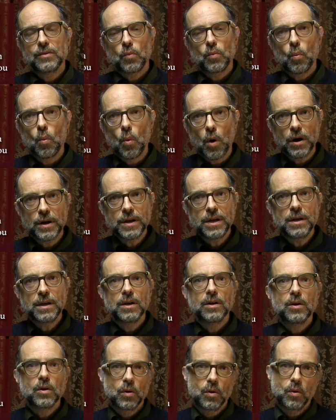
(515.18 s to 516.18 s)
1,
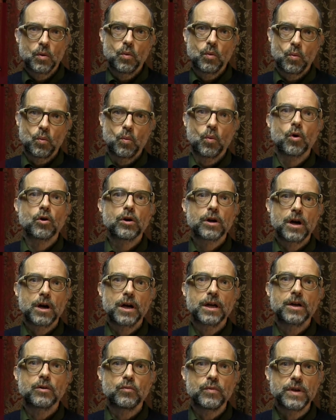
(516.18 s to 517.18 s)
work
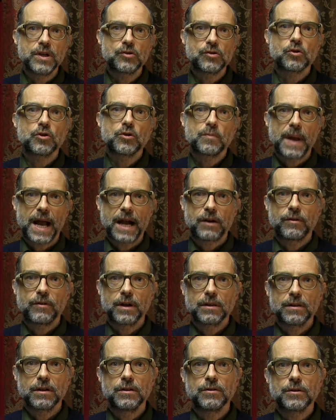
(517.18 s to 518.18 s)
on a research
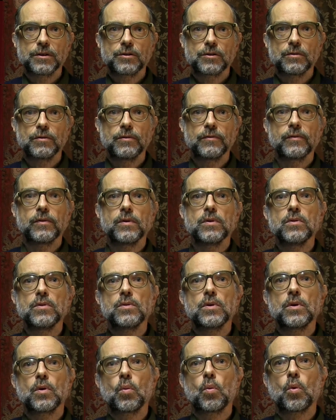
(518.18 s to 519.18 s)
background literature review.
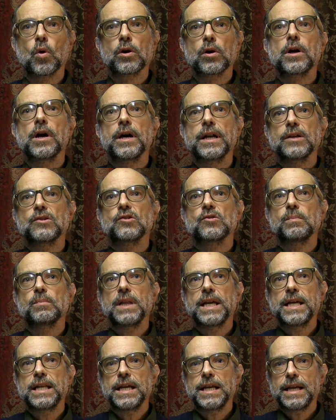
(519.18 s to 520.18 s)
Work on
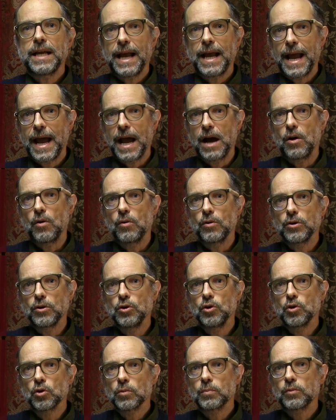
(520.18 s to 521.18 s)
explaining how
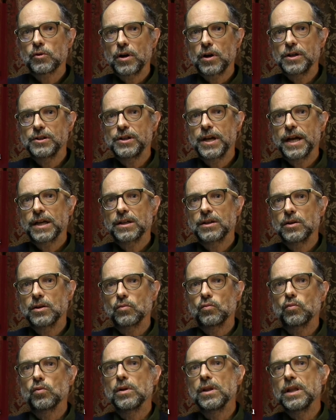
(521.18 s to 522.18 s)
your project
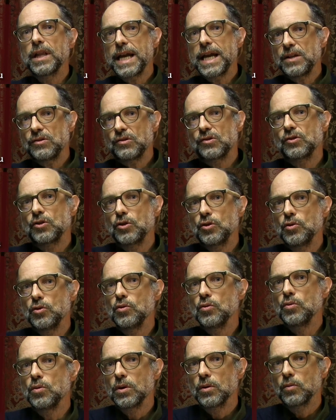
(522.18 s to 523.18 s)
relates
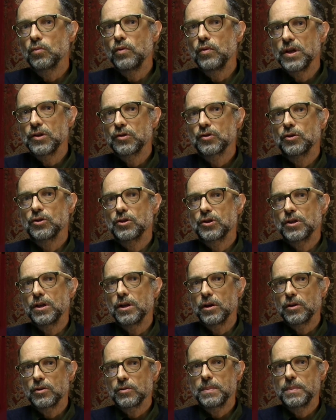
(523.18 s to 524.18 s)
to research that
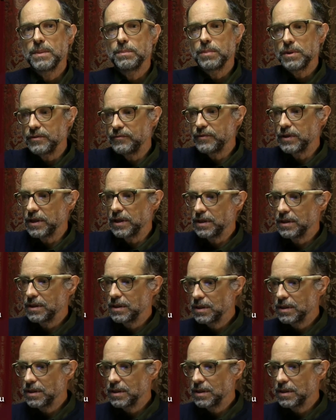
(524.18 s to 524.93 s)
other people have done.